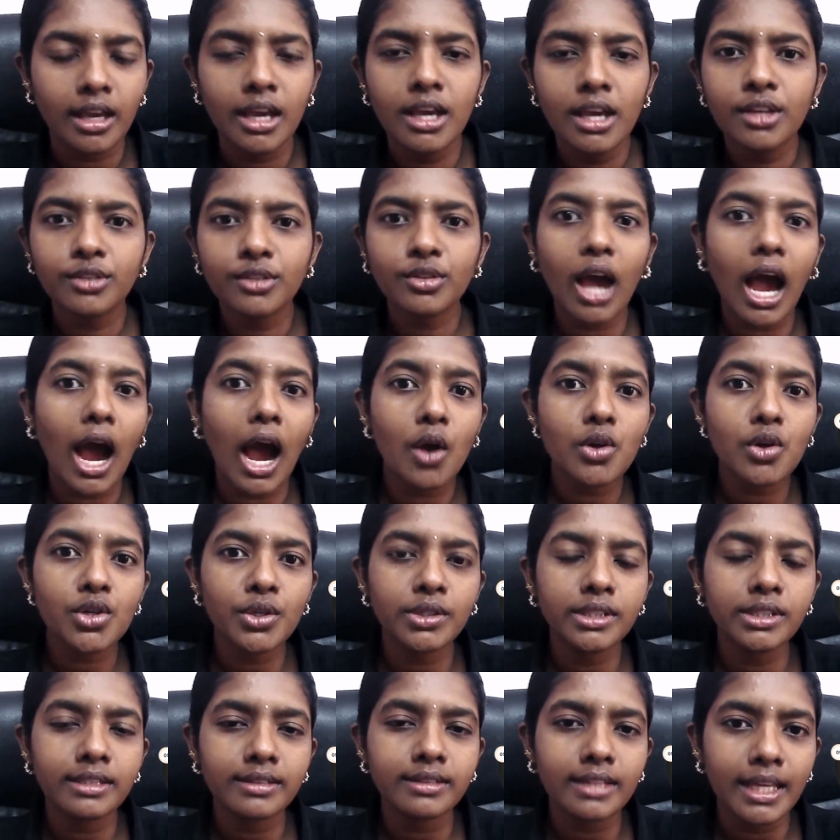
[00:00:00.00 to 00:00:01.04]
So how should
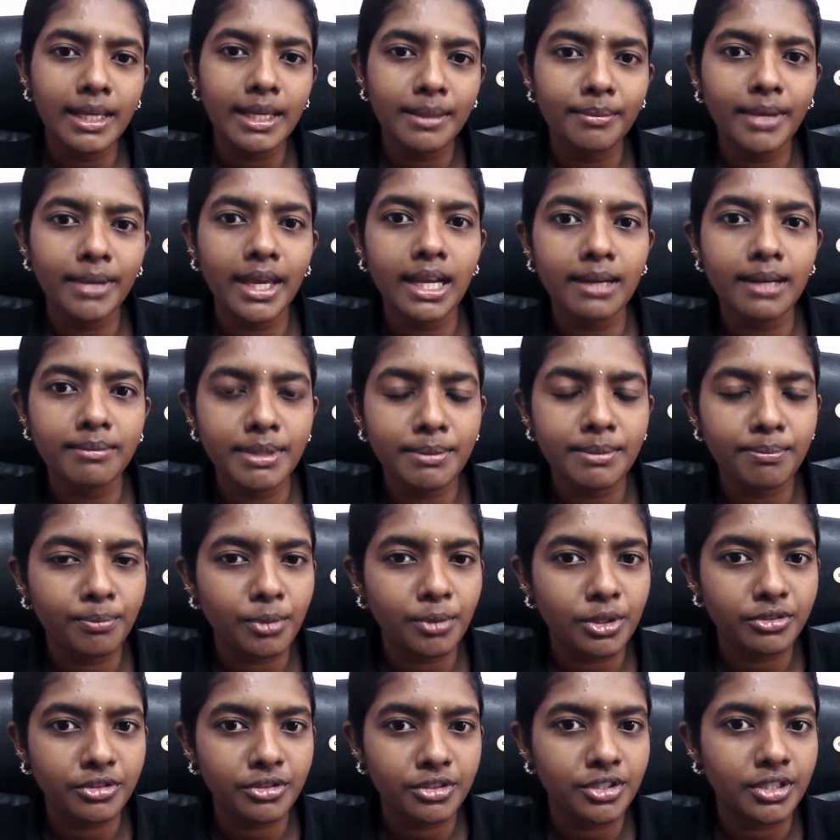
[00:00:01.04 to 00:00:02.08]
this email be
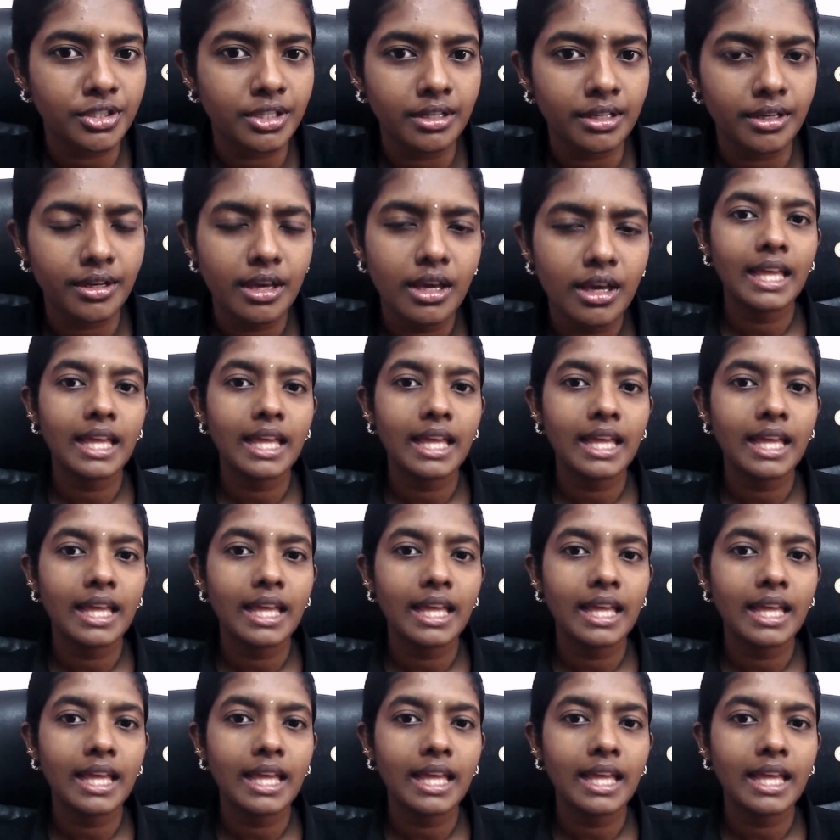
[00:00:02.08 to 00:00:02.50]
positioned?